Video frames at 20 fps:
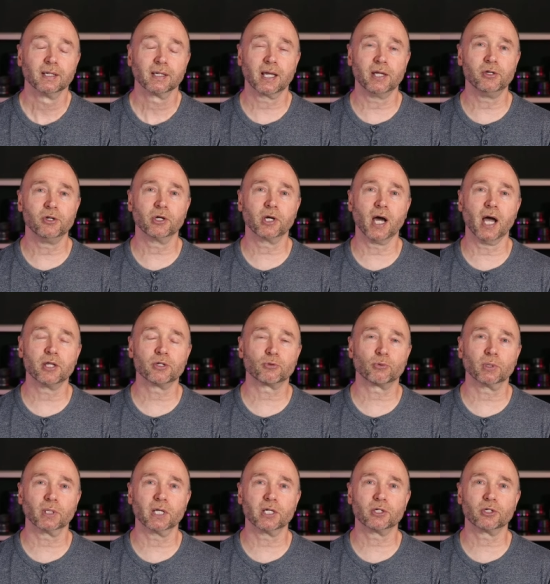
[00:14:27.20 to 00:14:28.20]
can you guys
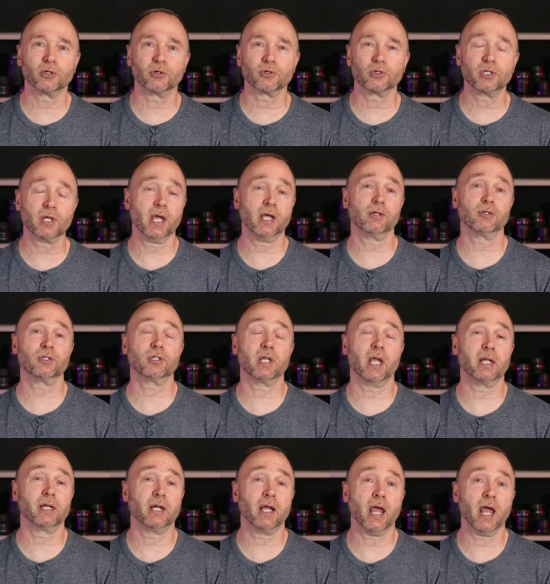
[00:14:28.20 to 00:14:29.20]
release your sales
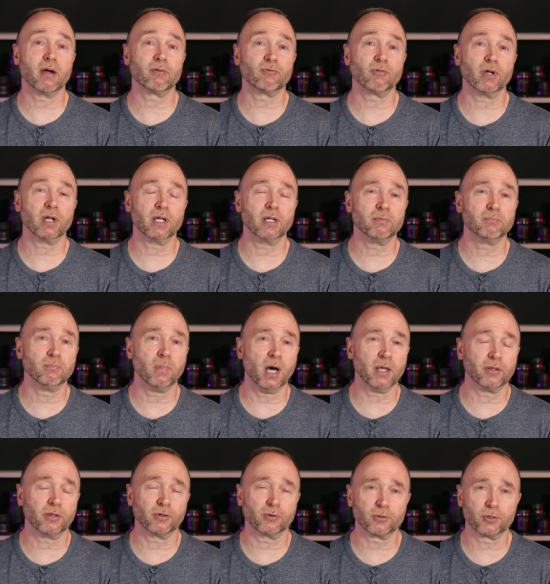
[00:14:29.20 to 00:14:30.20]
data every
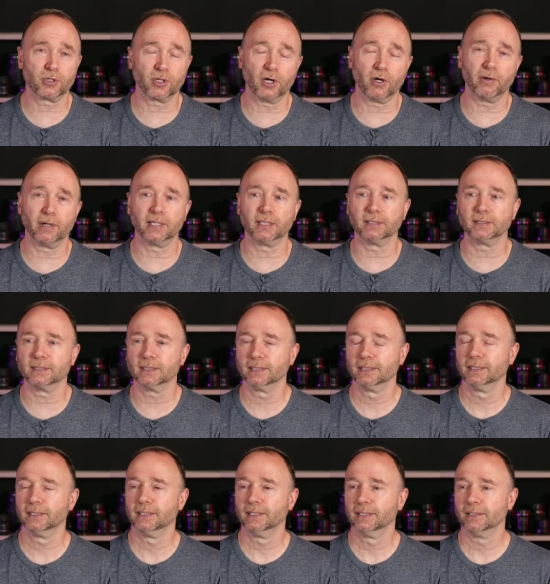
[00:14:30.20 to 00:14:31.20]
month or so? And
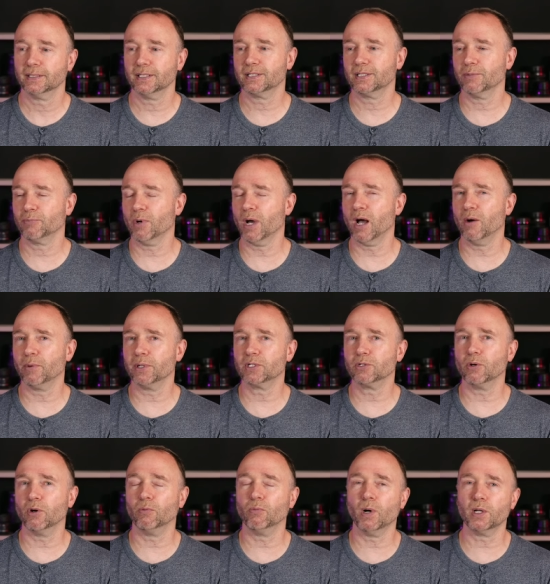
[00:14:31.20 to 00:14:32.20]
they said, well, we
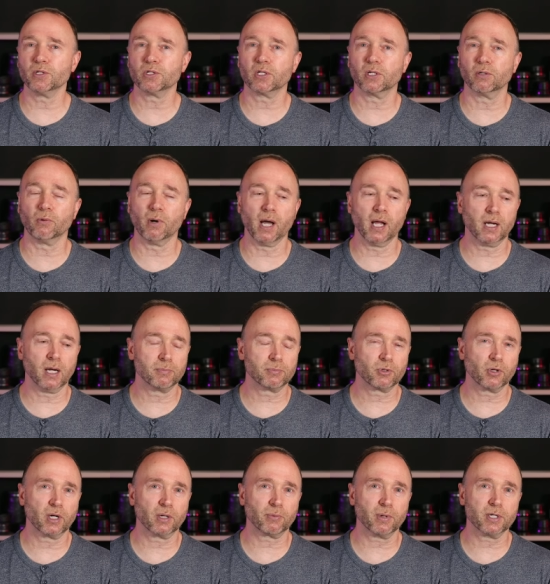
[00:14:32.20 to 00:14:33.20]
do it once in a while. I'm
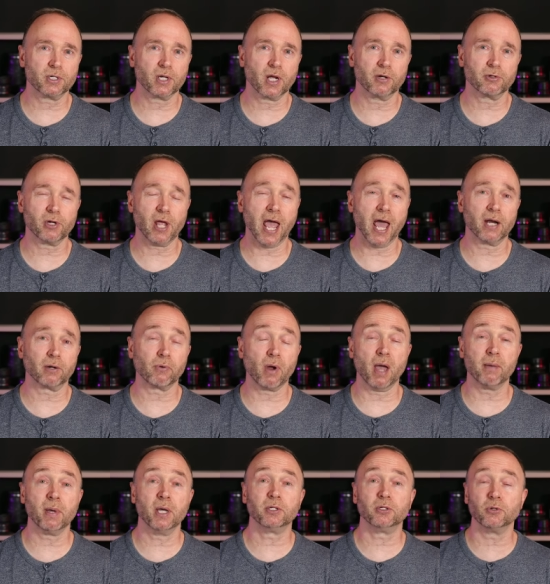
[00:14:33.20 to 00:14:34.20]
trying to reach out to
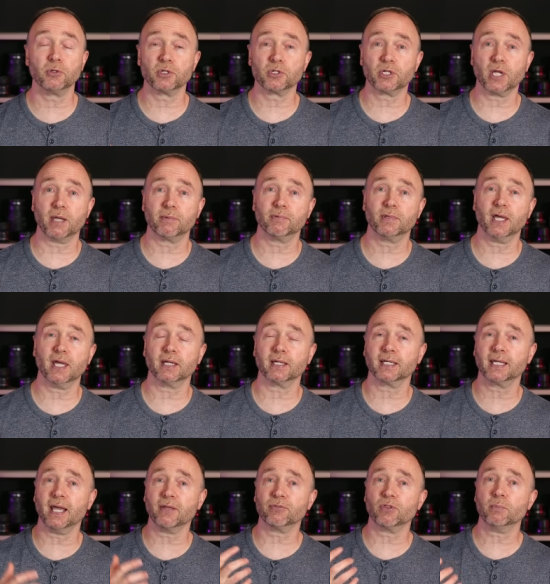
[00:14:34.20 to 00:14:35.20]
Adorama and do the same thing,
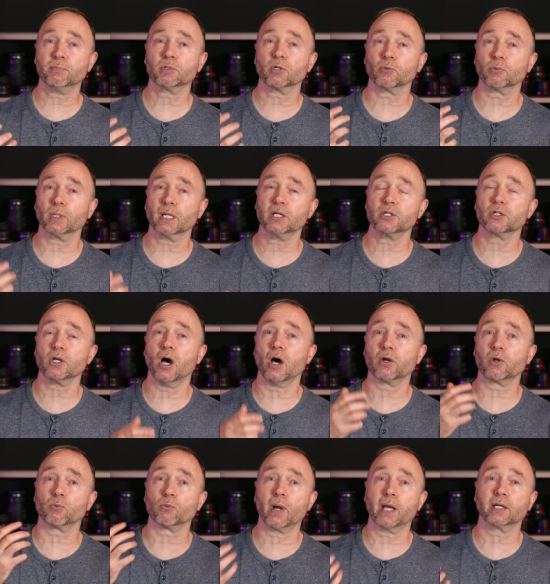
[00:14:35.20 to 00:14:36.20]
get them to release on
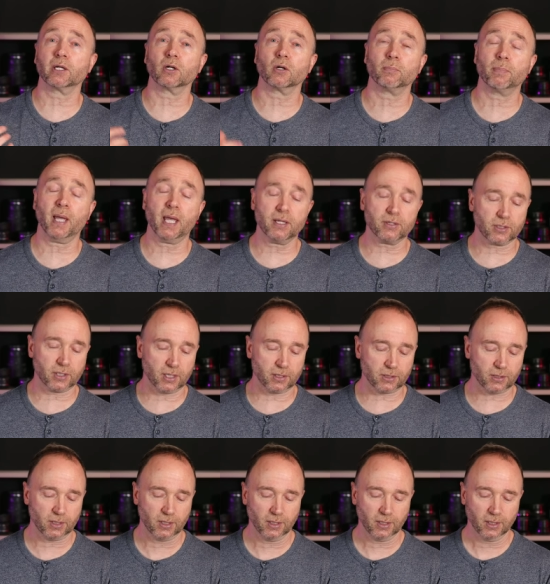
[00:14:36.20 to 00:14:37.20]
a regular basis